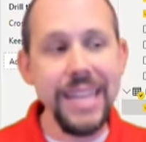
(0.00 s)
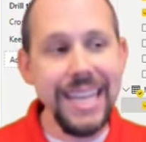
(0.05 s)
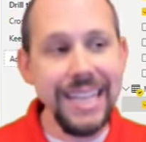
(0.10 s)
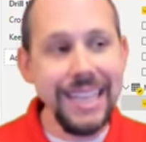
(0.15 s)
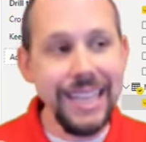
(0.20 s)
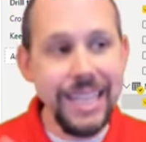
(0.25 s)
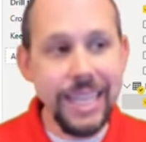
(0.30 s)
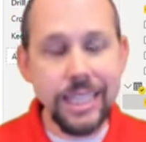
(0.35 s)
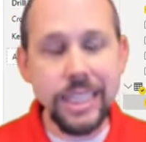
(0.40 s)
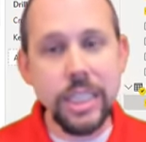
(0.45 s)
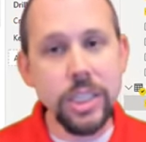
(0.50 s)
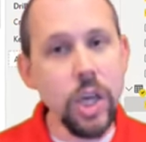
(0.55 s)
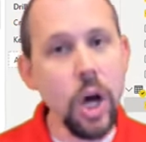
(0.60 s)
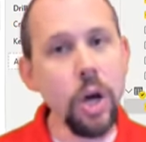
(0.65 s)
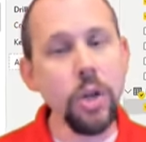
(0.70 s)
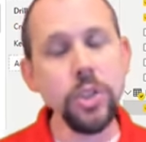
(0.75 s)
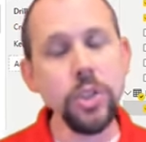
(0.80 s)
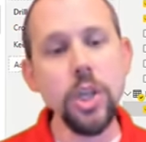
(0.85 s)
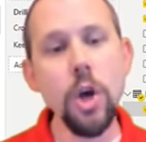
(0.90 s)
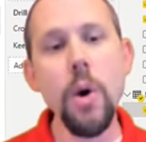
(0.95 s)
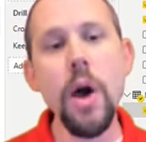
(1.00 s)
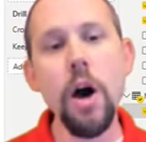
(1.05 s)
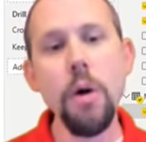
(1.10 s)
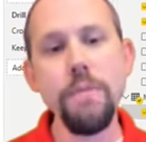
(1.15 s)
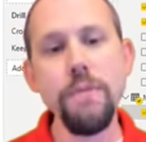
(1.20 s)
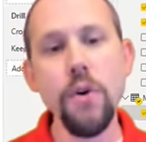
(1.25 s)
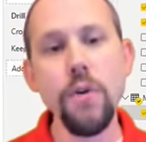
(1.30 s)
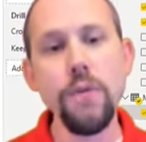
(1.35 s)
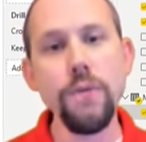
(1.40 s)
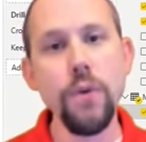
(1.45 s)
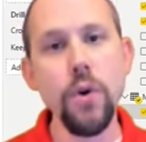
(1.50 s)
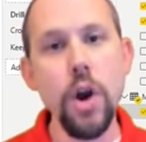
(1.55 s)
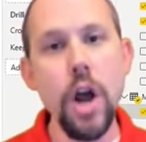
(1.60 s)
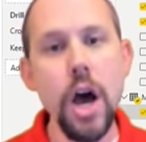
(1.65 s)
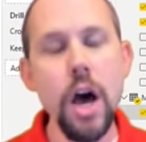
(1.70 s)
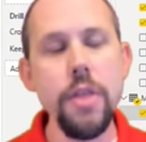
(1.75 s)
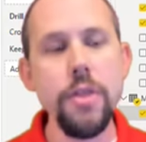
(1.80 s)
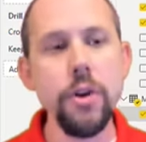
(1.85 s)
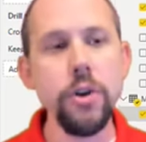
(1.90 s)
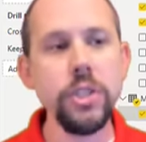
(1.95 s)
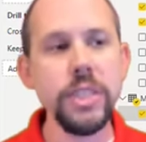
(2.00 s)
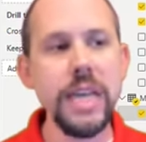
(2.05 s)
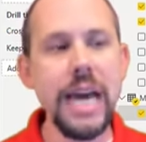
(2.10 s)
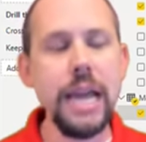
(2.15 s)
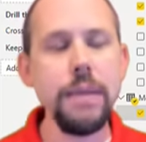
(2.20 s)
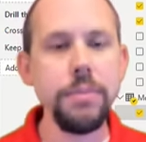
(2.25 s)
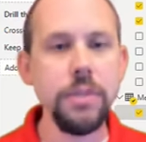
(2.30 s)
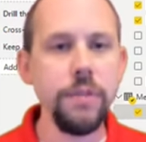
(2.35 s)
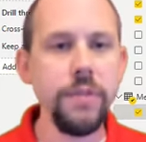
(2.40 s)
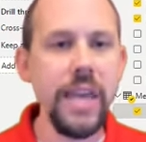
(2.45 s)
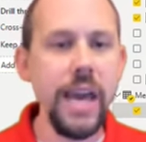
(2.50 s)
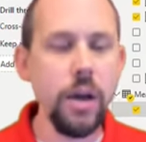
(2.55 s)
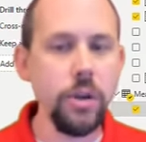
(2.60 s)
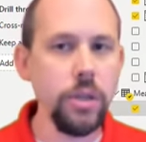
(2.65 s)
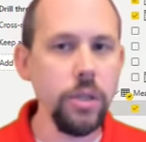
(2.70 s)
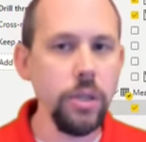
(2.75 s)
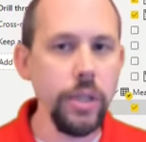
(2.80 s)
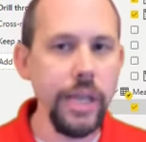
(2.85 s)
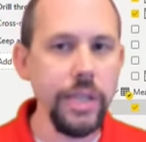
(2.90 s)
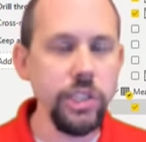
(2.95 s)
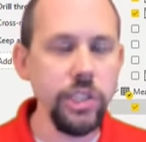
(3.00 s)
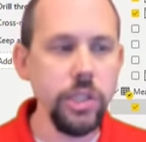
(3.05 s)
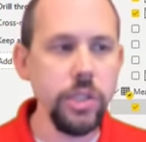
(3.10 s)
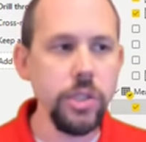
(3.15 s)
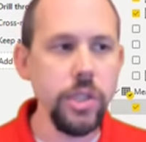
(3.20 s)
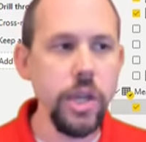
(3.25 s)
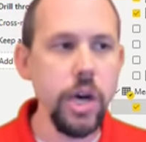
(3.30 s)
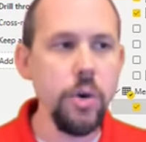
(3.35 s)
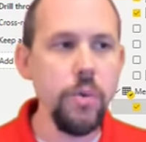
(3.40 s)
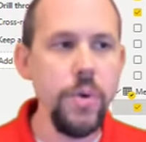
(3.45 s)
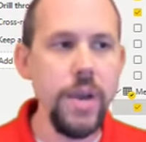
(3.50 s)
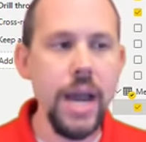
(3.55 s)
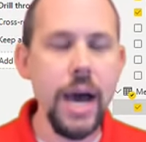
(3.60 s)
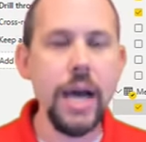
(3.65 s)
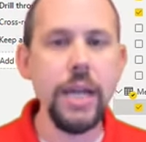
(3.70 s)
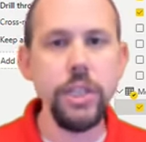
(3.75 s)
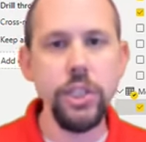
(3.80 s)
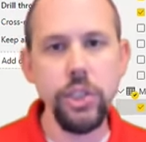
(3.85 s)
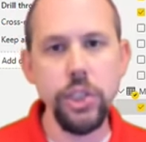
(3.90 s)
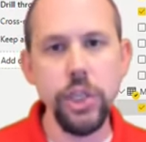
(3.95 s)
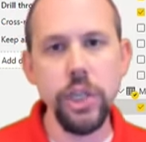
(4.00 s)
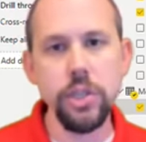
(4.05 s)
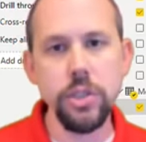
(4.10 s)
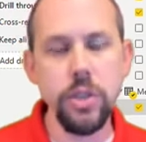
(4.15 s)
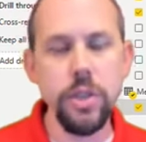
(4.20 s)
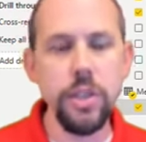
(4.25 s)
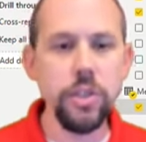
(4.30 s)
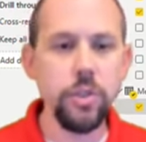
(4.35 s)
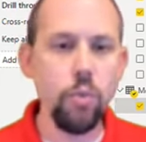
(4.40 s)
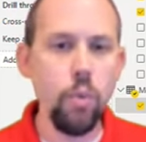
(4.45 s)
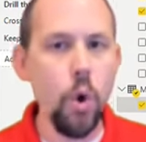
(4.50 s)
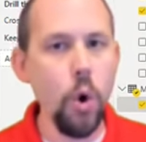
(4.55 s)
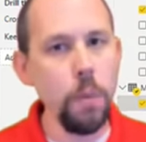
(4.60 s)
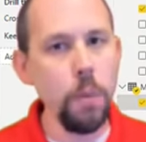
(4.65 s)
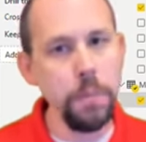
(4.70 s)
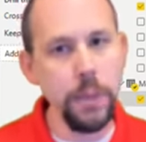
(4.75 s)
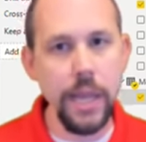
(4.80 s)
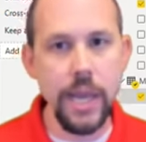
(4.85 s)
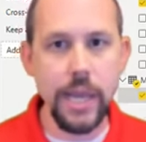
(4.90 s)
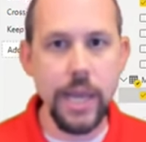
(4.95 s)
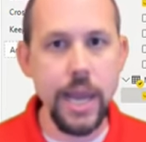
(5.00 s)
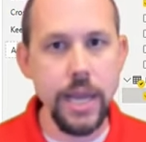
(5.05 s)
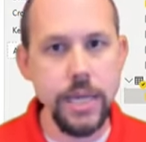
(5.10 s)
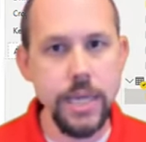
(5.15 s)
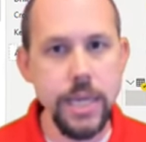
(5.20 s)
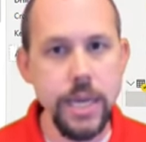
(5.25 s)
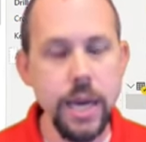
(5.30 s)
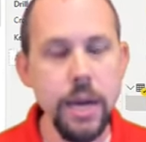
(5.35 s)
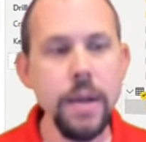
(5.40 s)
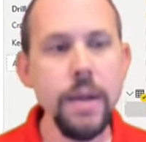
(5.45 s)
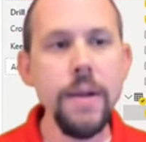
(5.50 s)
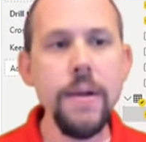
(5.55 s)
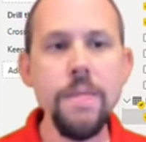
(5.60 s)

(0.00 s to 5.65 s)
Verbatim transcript: This is also helpful for other types of calculations, though, not just this role playing idea.